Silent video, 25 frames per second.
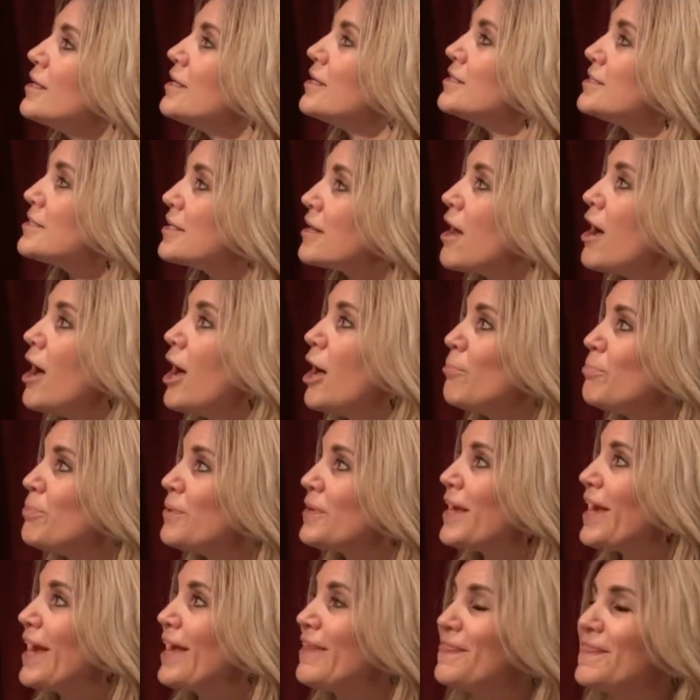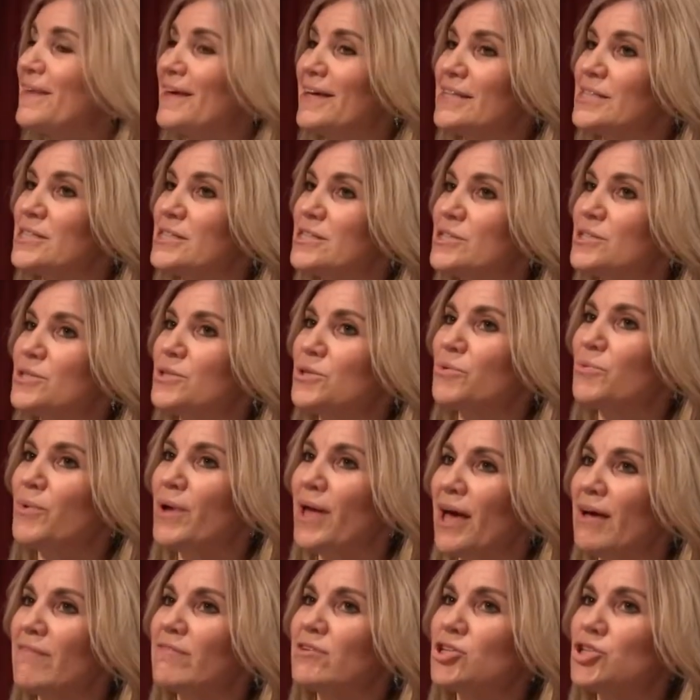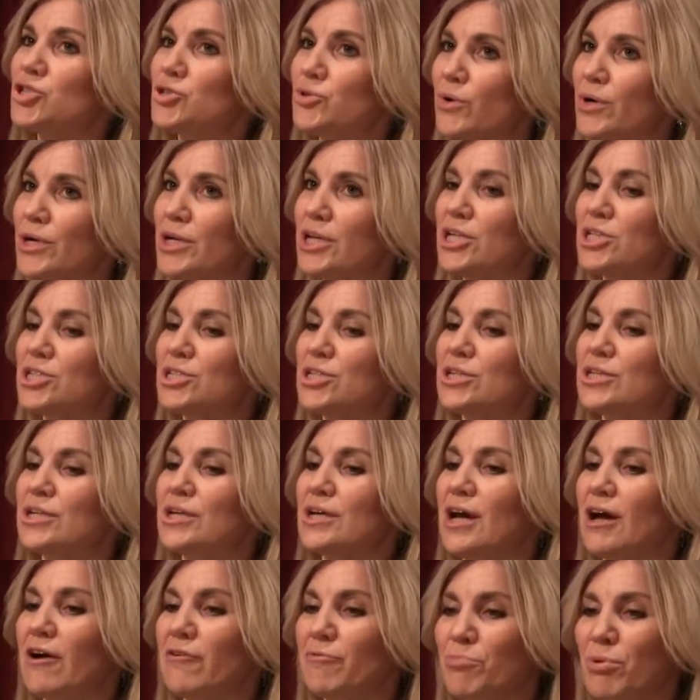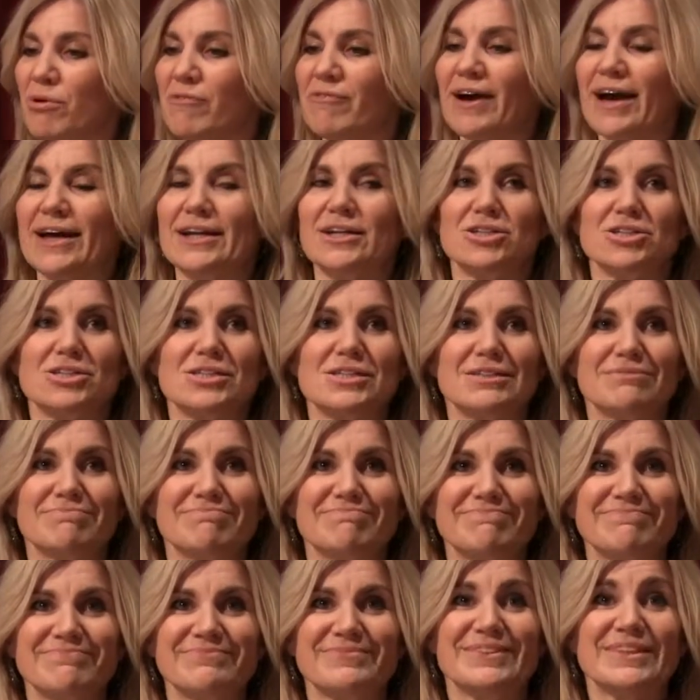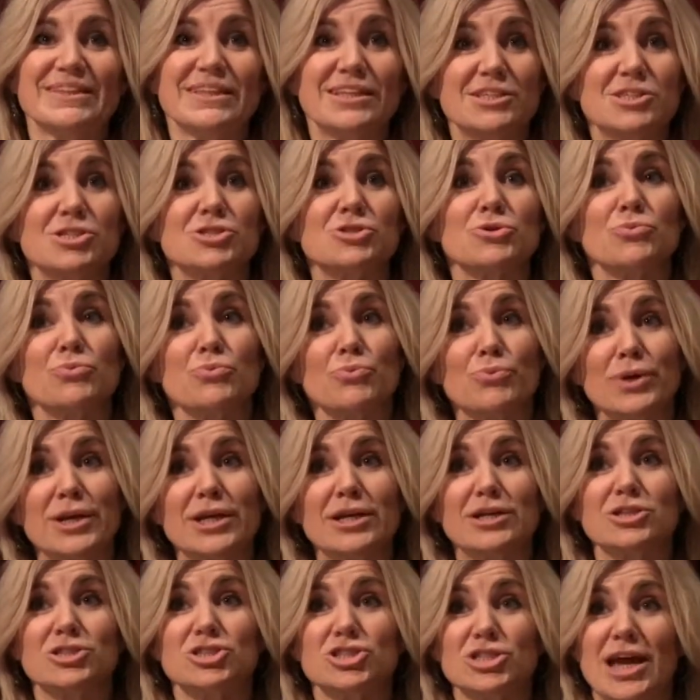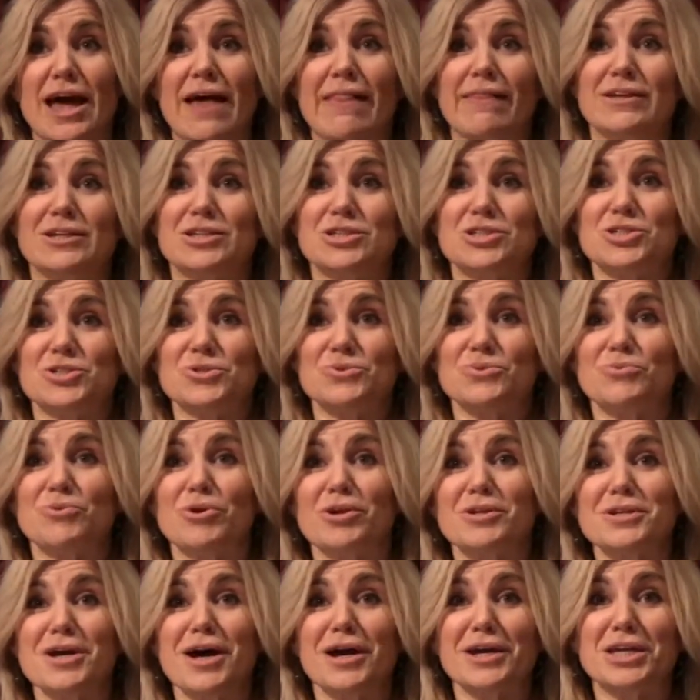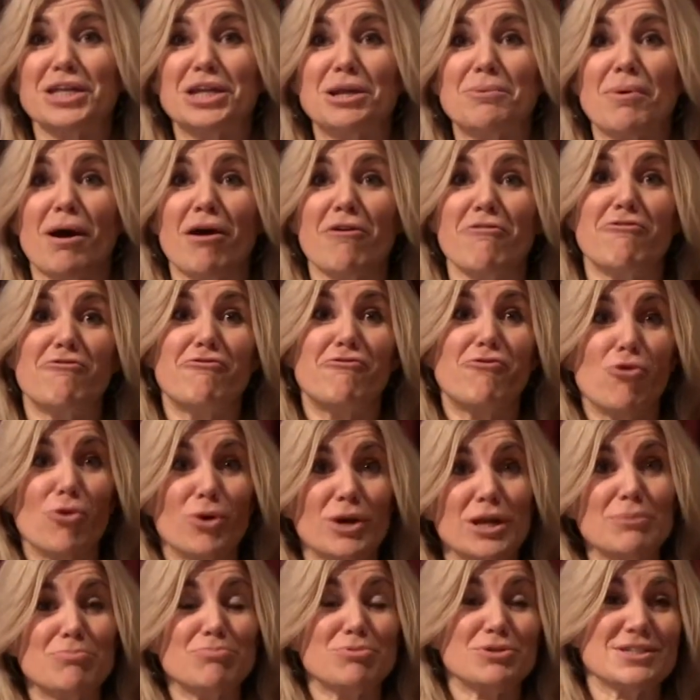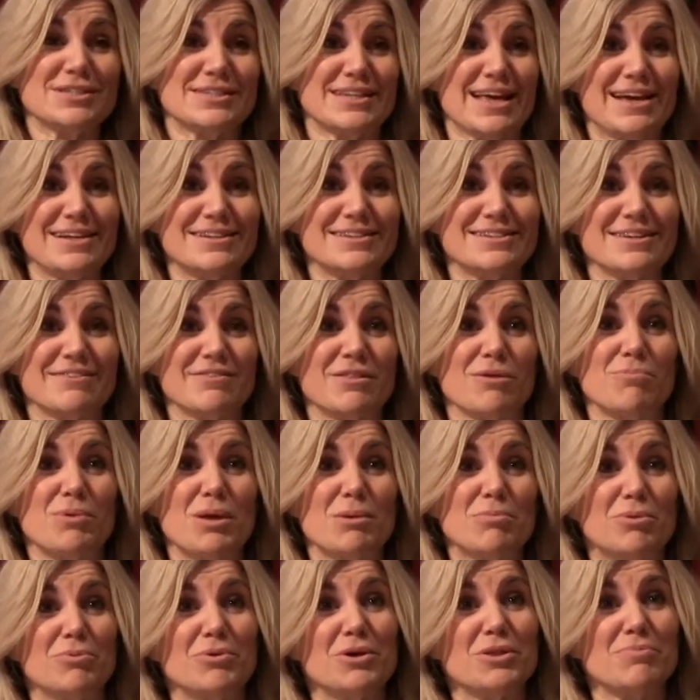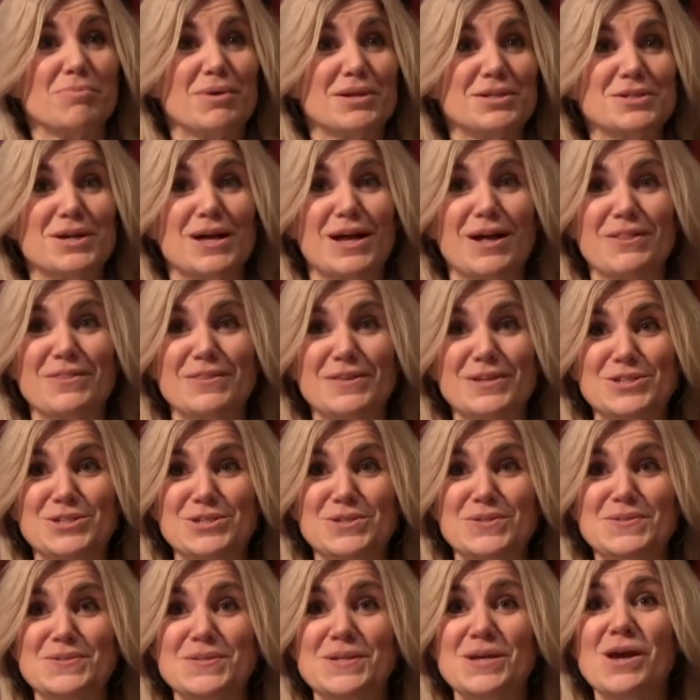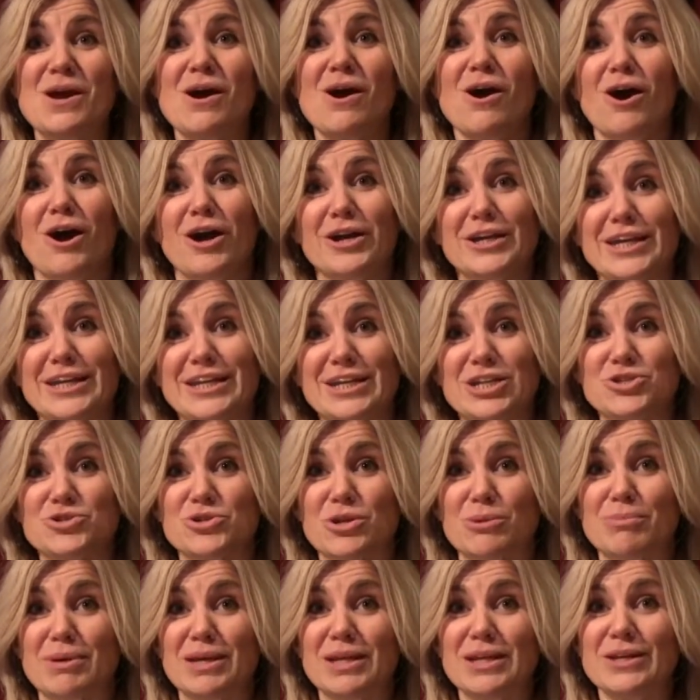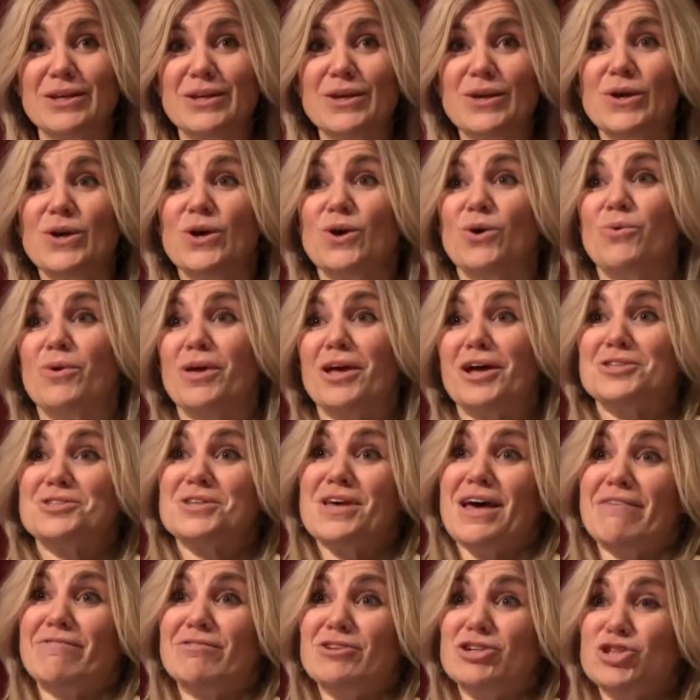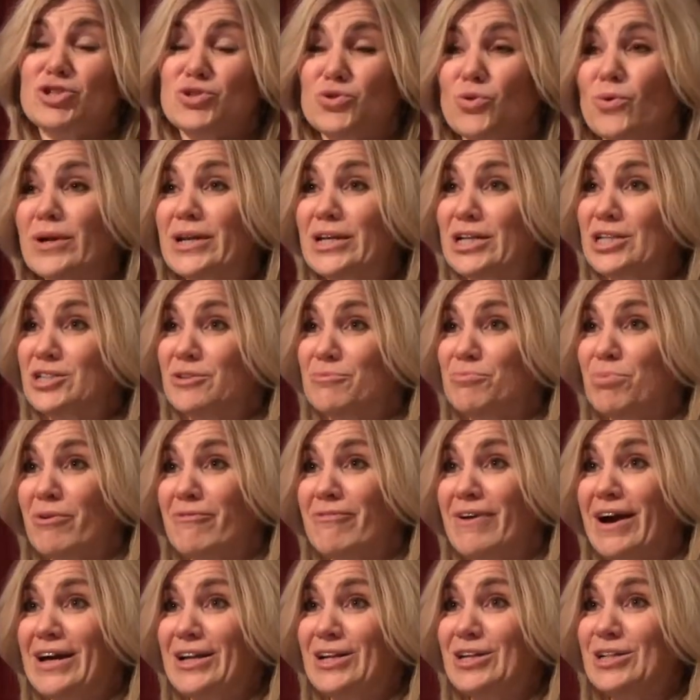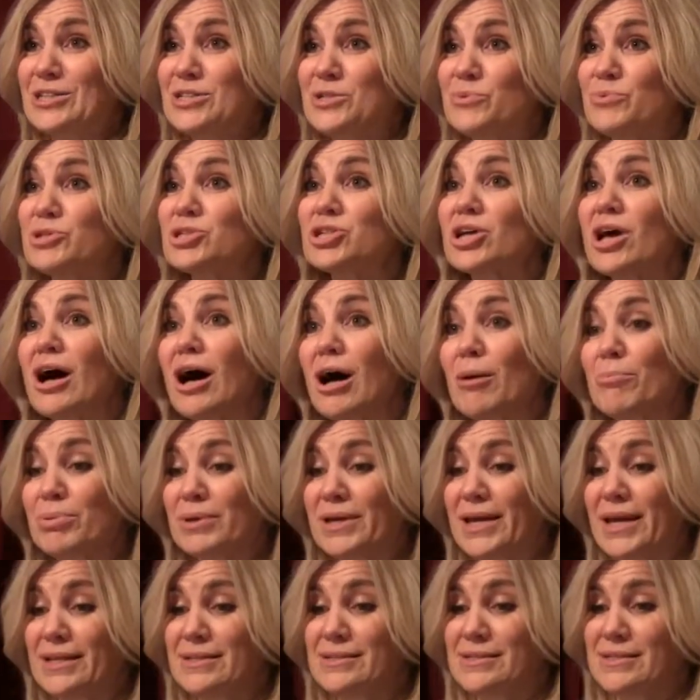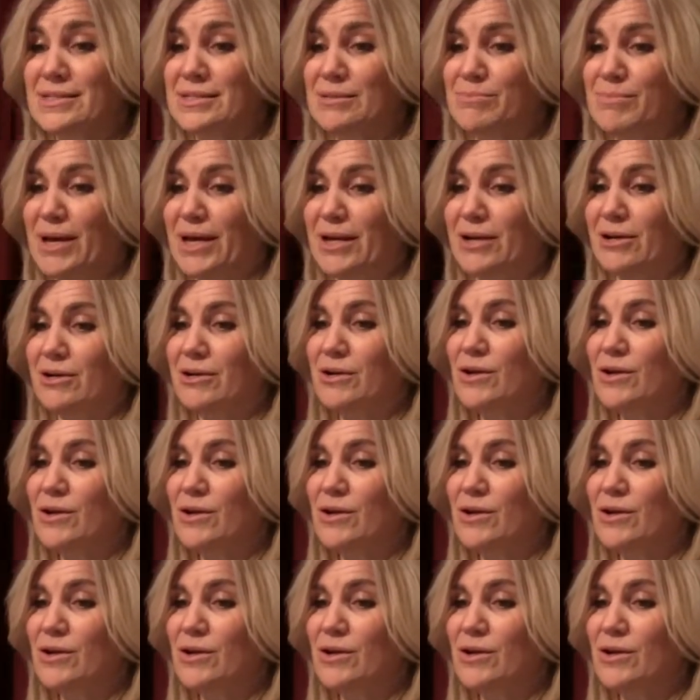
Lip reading: To complicate this, we have a shortage of providers. This is a real challenge. We're talking about 40% of the people with mental health issues are getting treatment. We also have a shortage of providers, which complicates this matter.